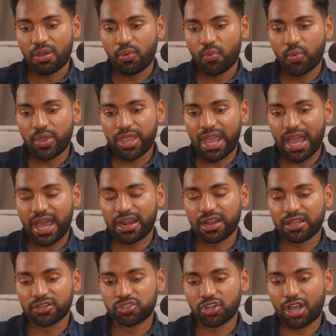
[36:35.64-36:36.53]
we had
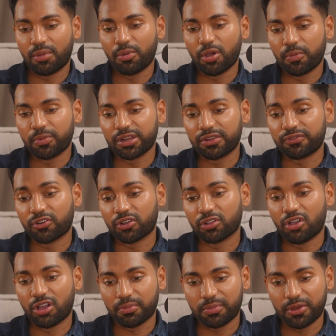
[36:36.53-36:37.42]
a job opening for a
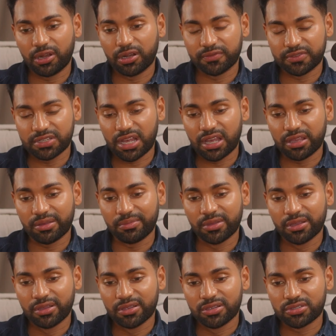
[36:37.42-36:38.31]
long period of
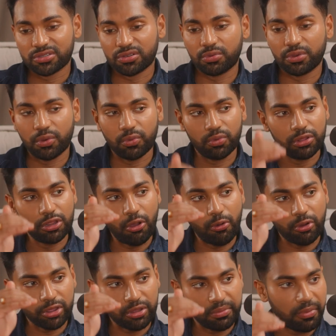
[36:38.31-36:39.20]
time, so we
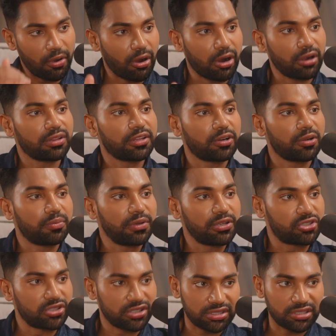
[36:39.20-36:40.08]
lower the bar a little
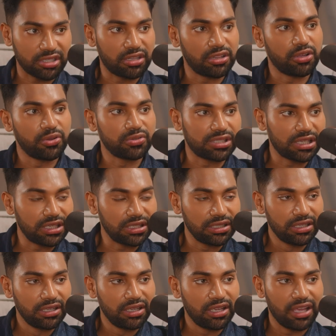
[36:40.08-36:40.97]
bit just to close it,
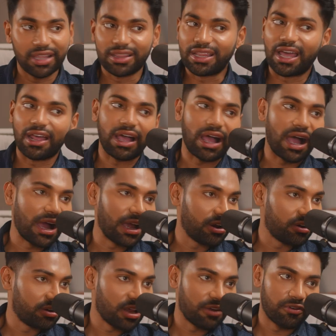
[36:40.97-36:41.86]
and that
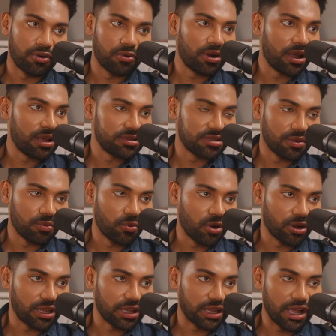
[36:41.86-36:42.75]
hire never ends up
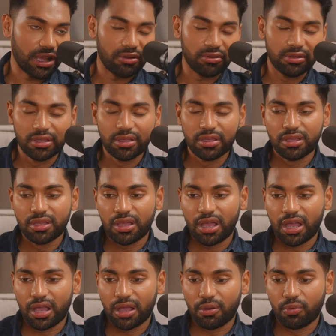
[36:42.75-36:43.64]
working out.
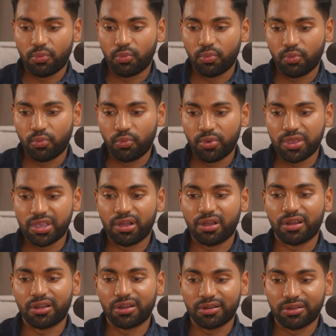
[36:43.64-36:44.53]
We
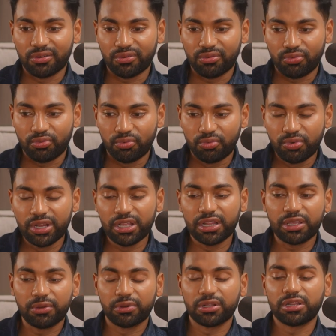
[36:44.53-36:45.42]
are
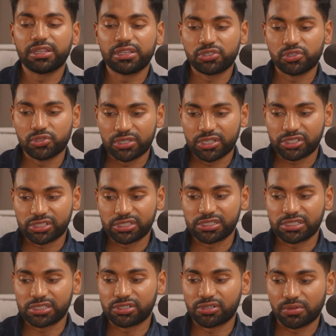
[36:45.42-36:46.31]
really, really
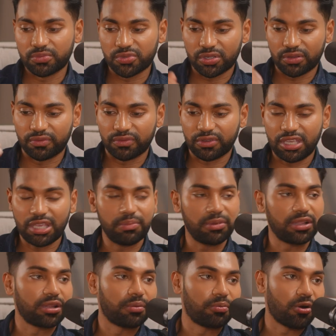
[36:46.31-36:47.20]
judicious in terms of
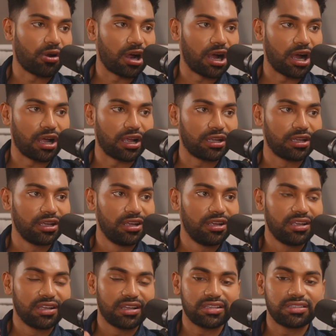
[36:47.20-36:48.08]
keeping the bar high,
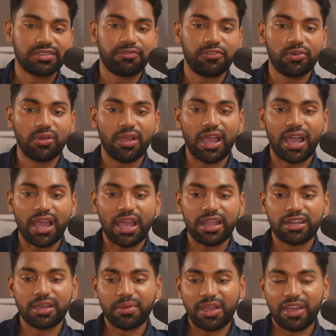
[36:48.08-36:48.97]
because if you
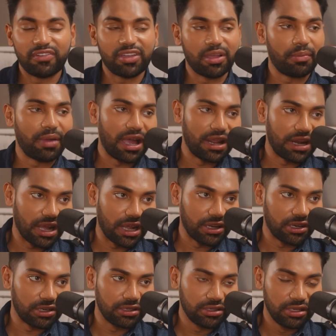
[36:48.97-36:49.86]
end up having a bad
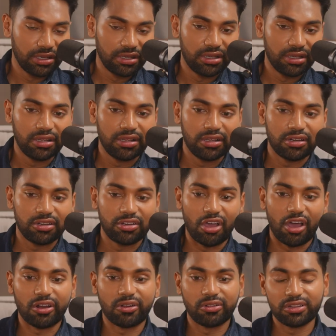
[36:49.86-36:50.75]
hire,
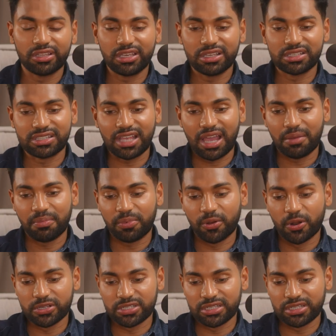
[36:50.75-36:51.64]
not only is that
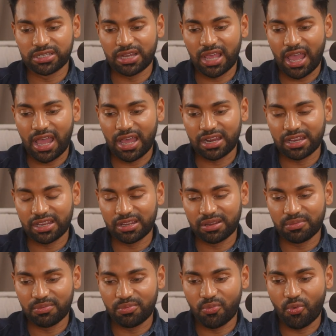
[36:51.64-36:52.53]
person
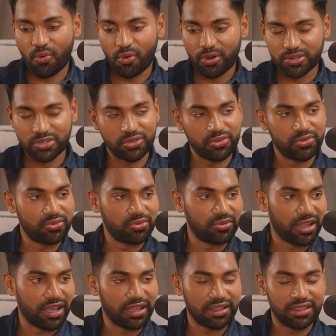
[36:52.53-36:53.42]
adding more to
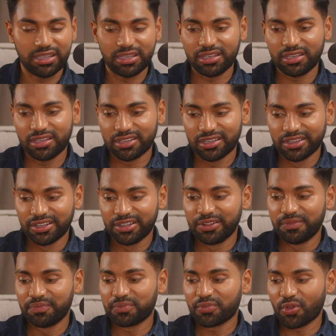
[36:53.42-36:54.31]
like the
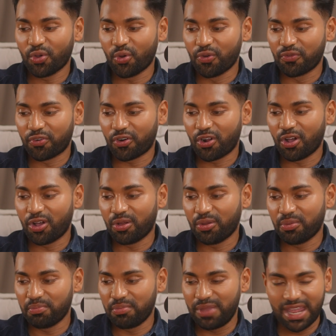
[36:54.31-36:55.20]

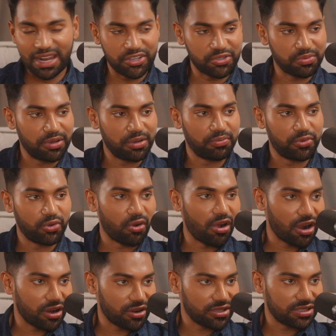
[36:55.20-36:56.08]
overall management
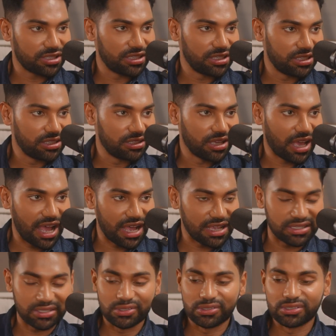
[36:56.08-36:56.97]
bureaucracy
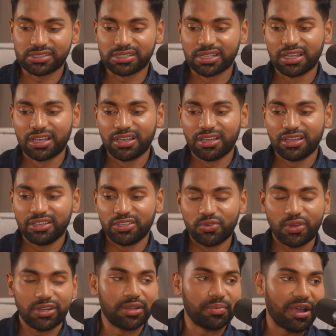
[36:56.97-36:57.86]
hassles,
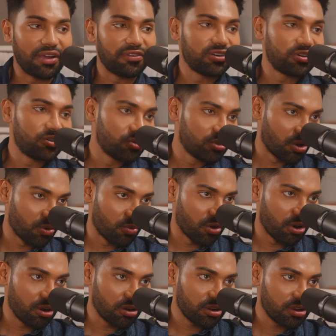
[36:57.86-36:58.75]
you end up having to do their
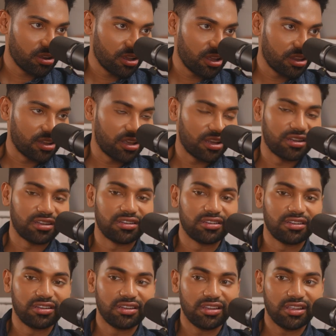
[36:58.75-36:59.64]
work, and then
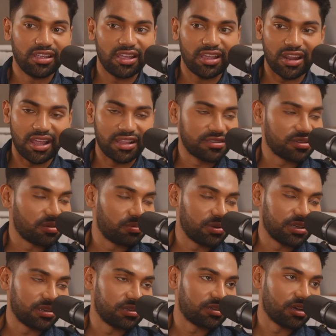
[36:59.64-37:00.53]
it ends up
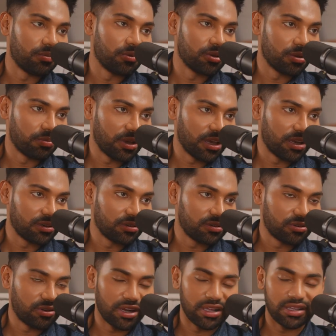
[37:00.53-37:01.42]
being double the pain,
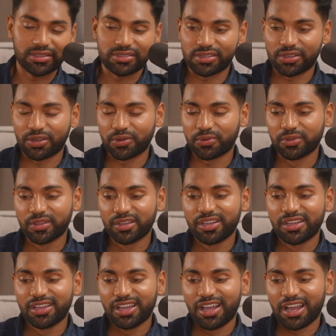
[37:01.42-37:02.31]
right? So
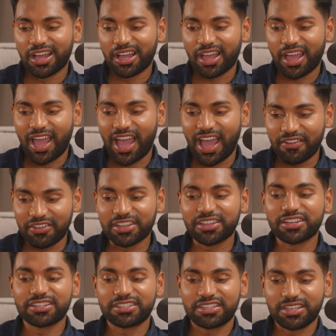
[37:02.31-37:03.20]
having
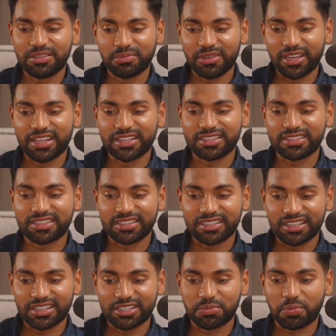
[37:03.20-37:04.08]
good teammates
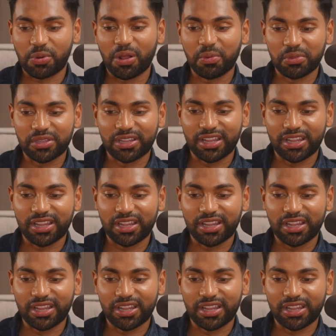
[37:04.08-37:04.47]
is probably